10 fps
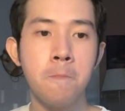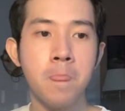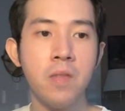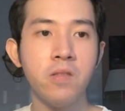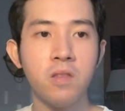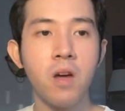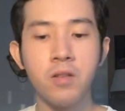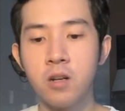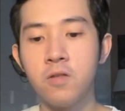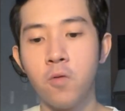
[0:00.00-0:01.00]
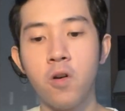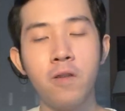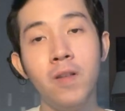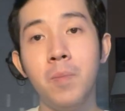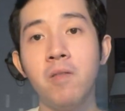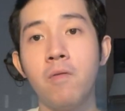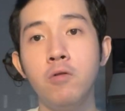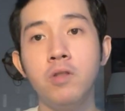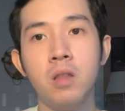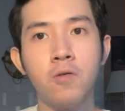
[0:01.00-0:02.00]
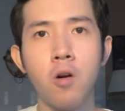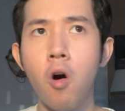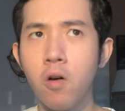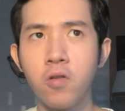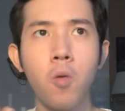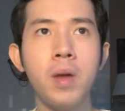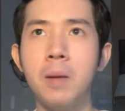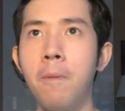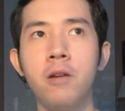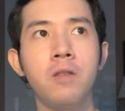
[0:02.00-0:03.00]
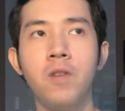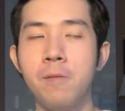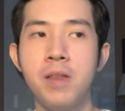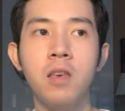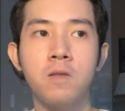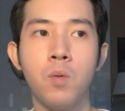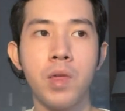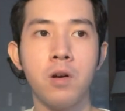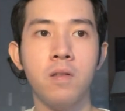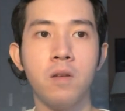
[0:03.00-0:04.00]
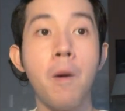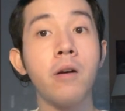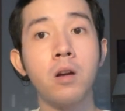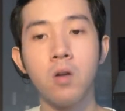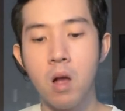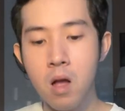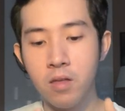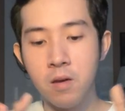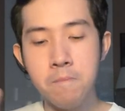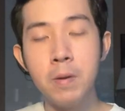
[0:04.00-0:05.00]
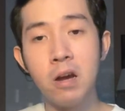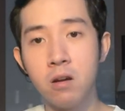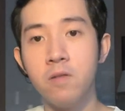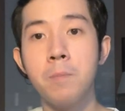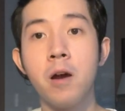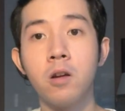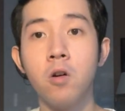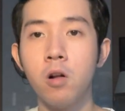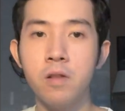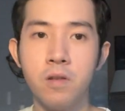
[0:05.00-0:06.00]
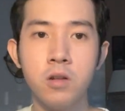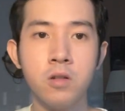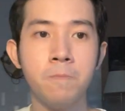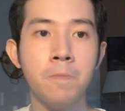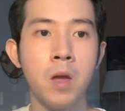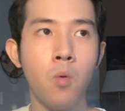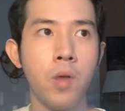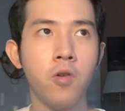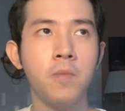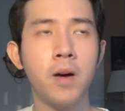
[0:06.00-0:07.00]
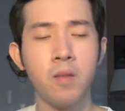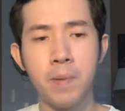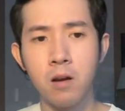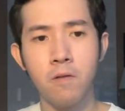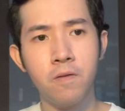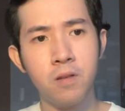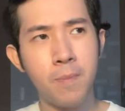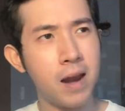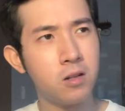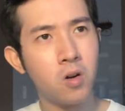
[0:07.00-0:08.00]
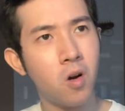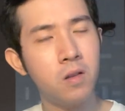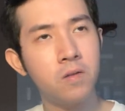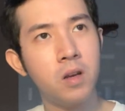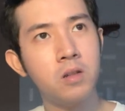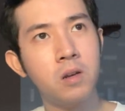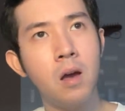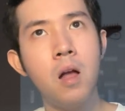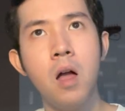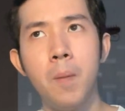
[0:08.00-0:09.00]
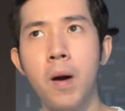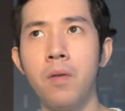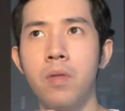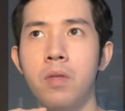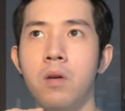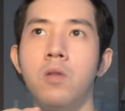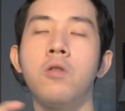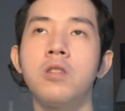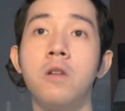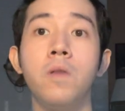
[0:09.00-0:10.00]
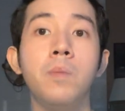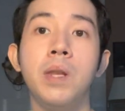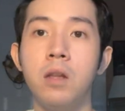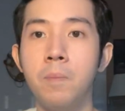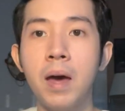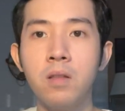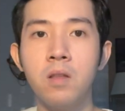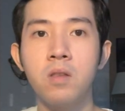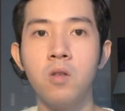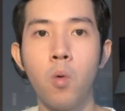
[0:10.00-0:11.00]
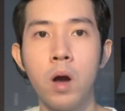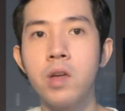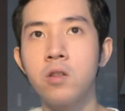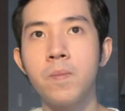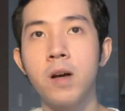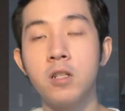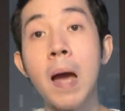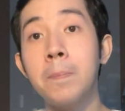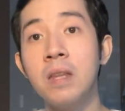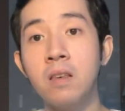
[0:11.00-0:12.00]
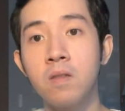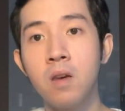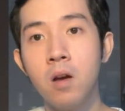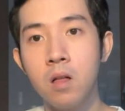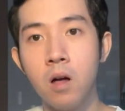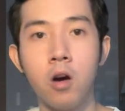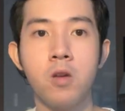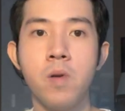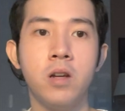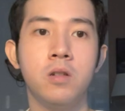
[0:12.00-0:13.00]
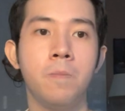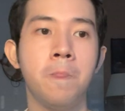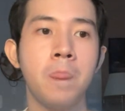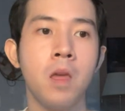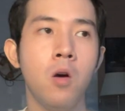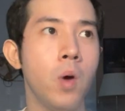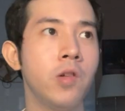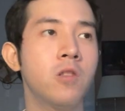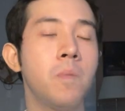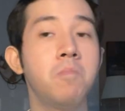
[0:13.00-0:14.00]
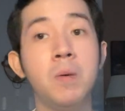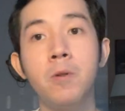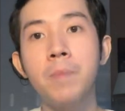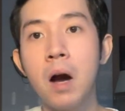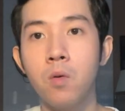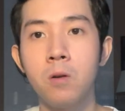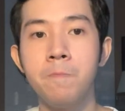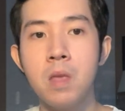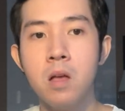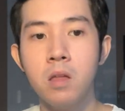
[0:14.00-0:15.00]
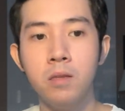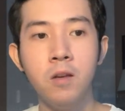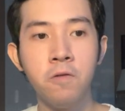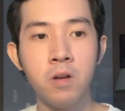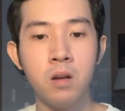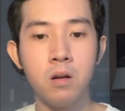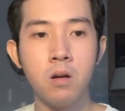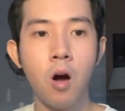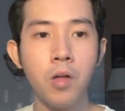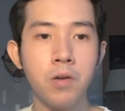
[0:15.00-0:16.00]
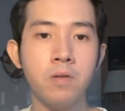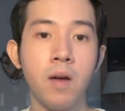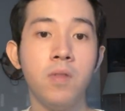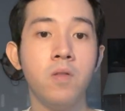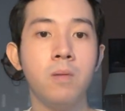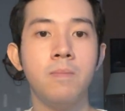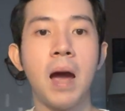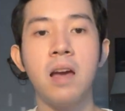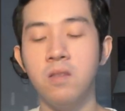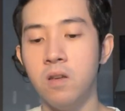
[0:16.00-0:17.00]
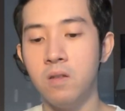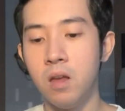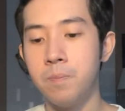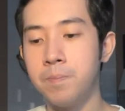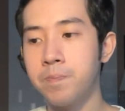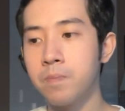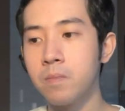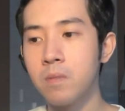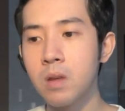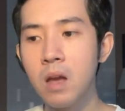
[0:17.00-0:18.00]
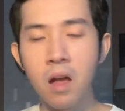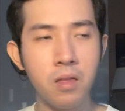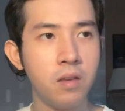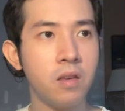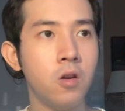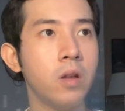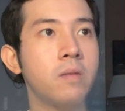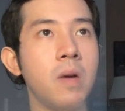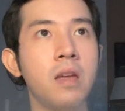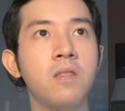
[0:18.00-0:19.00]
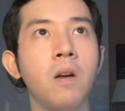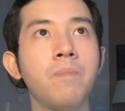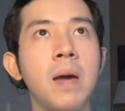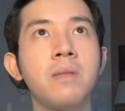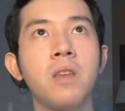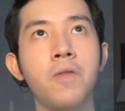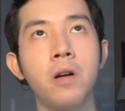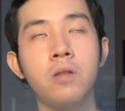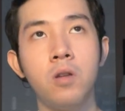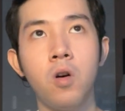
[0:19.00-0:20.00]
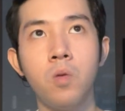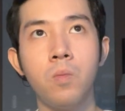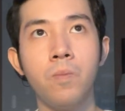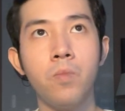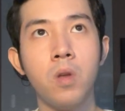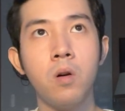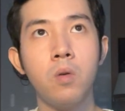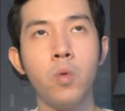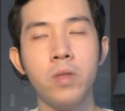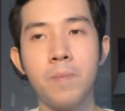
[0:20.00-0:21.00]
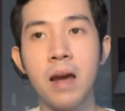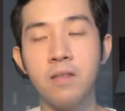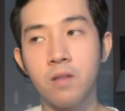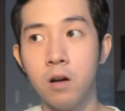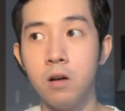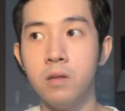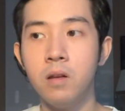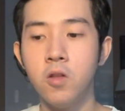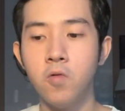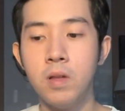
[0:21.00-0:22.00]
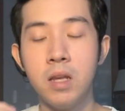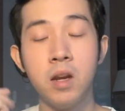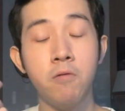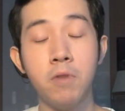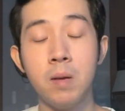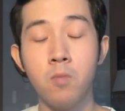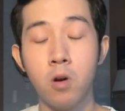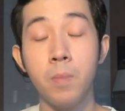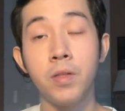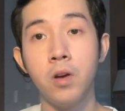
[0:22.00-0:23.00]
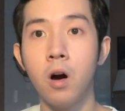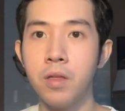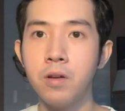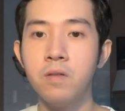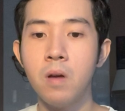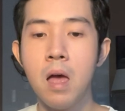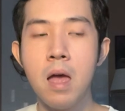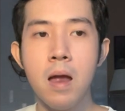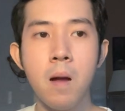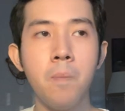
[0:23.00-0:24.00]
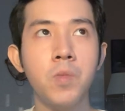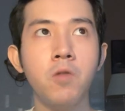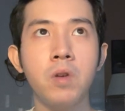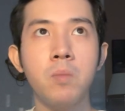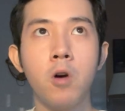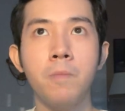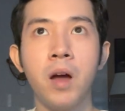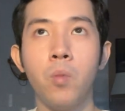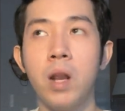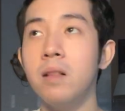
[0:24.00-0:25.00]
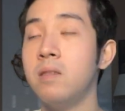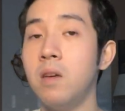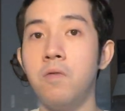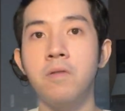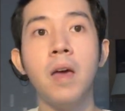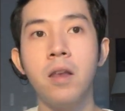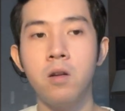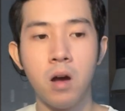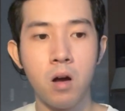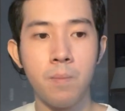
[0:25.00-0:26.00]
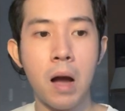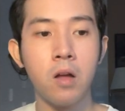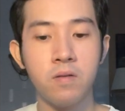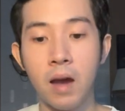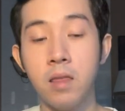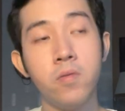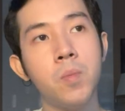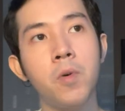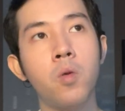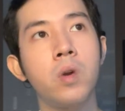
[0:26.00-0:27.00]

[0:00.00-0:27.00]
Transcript: And this is not just for the Philippine Revolution, it's for so many parts of Philippine history, whether it's the period of American colonization, whether it's about the period of Spanish colonization, about the notion of Philippine independence, whether it's about Japanese occupation, whether it's about people power. Different authors have different biases, and this it's sometimes difficult to know what the biases are until you really read more about the authors, and you read more about what else they've said outside of the book.